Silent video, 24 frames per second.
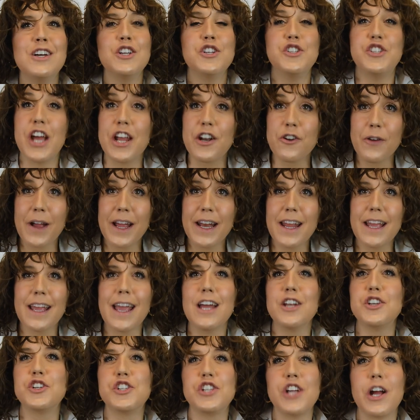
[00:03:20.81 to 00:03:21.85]
Generating
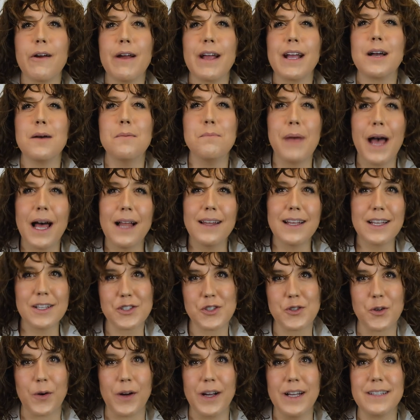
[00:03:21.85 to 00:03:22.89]
and sharing compelling
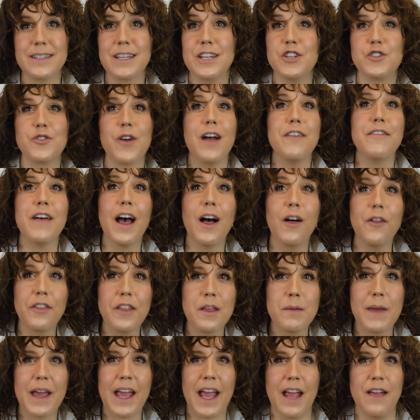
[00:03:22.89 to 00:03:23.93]
stories can drive
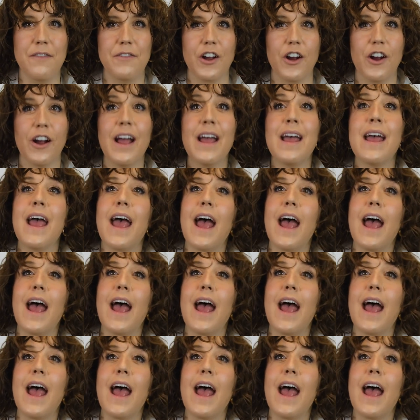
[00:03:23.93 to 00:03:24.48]
healthy behavior,